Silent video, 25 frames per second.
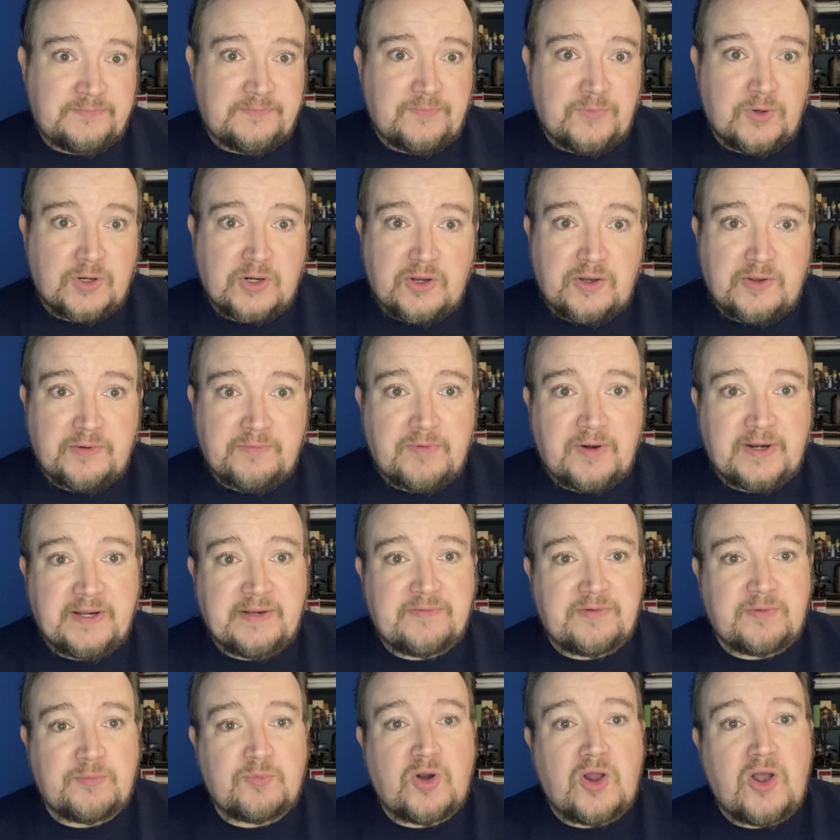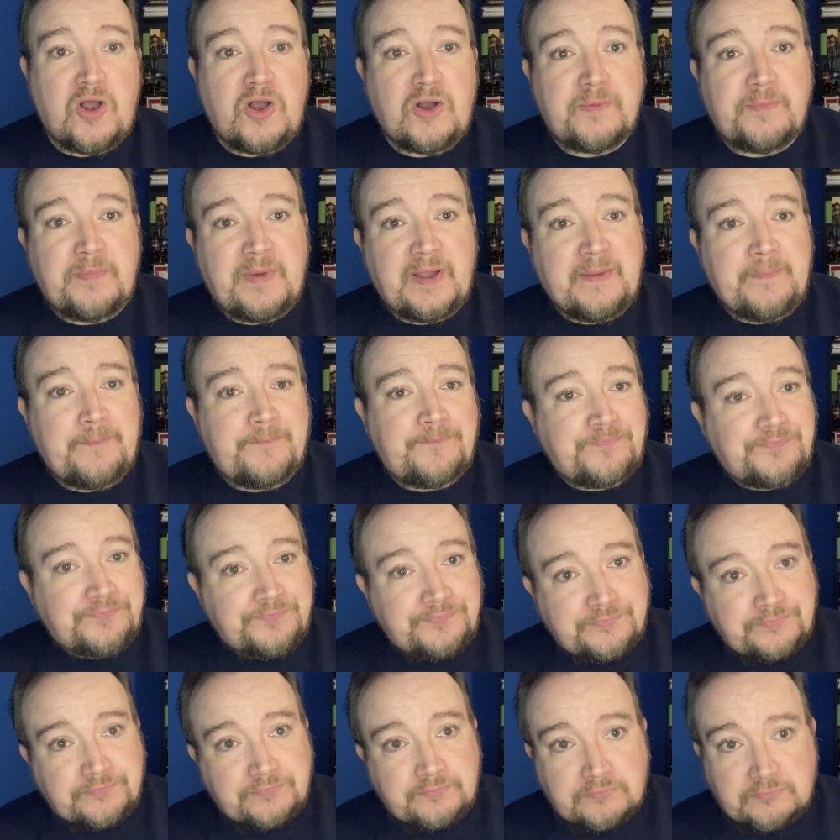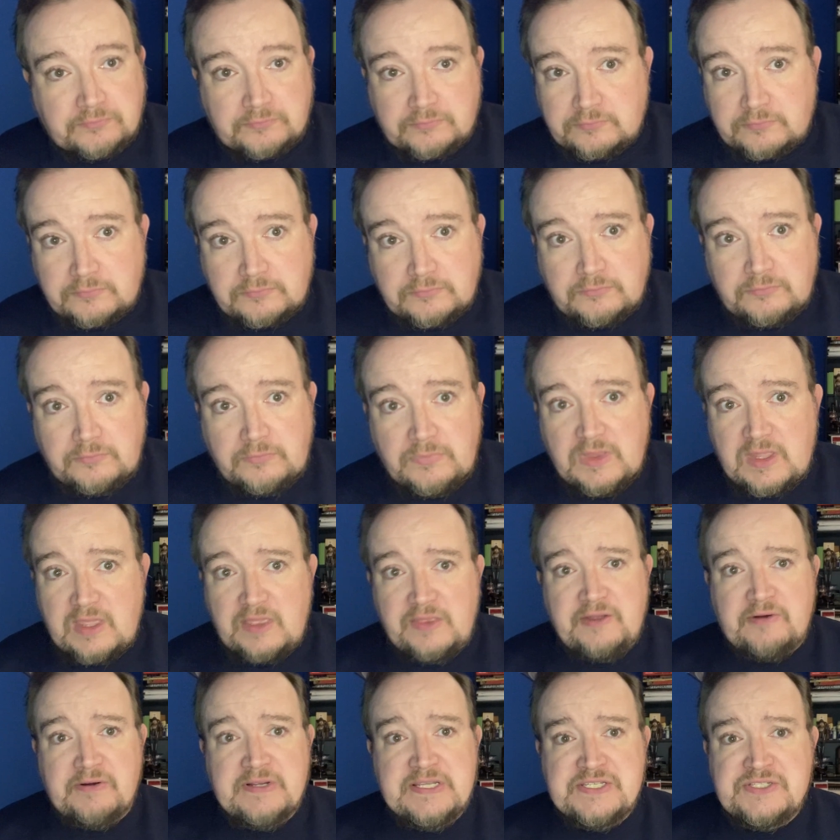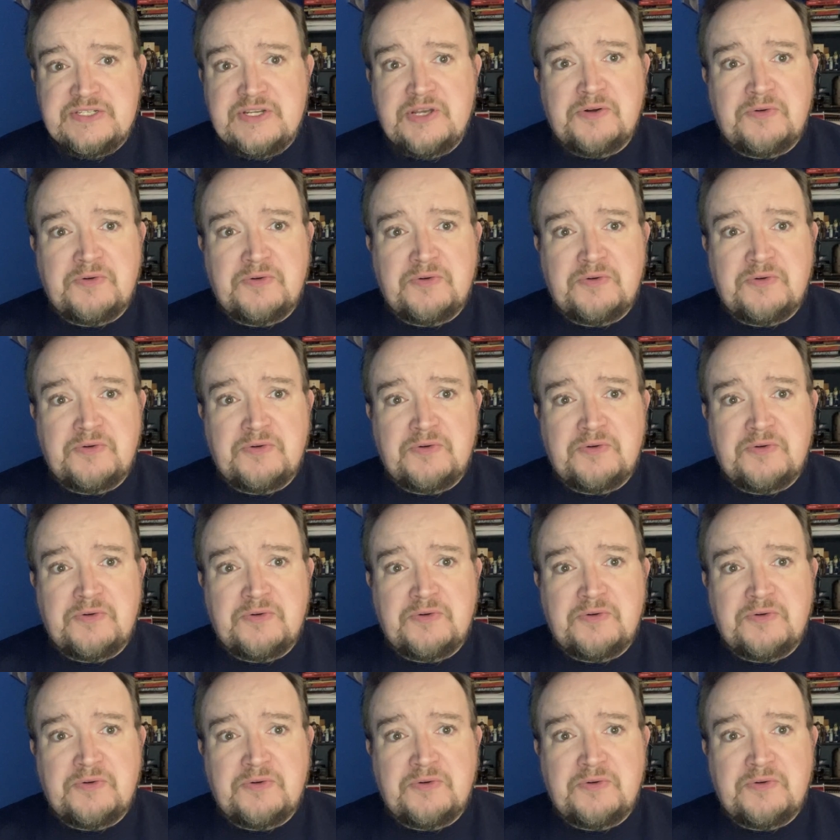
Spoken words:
We're called right from wrong, but there is no